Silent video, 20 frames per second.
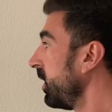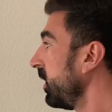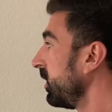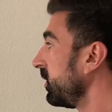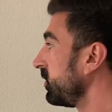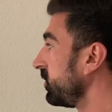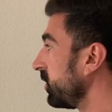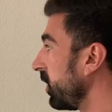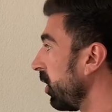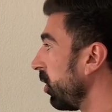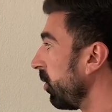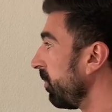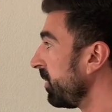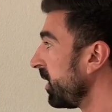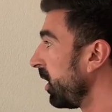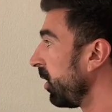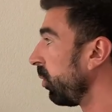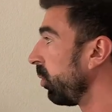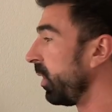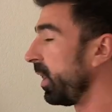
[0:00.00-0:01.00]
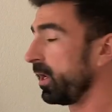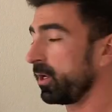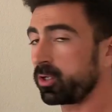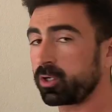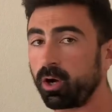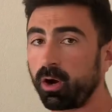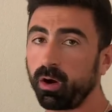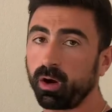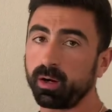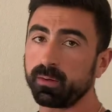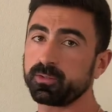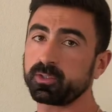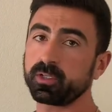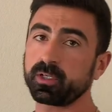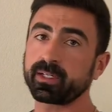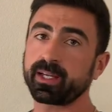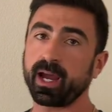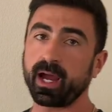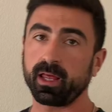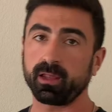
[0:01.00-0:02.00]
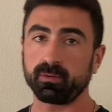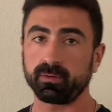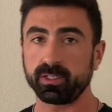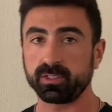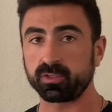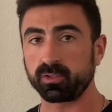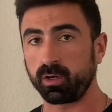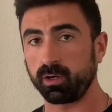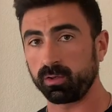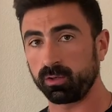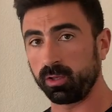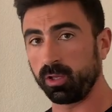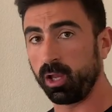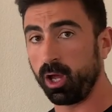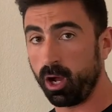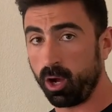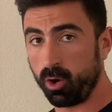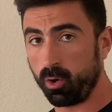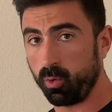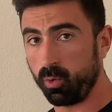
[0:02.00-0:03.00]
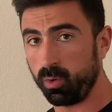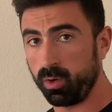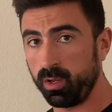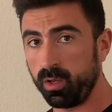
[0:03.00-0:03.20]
So when carbs or calories are low,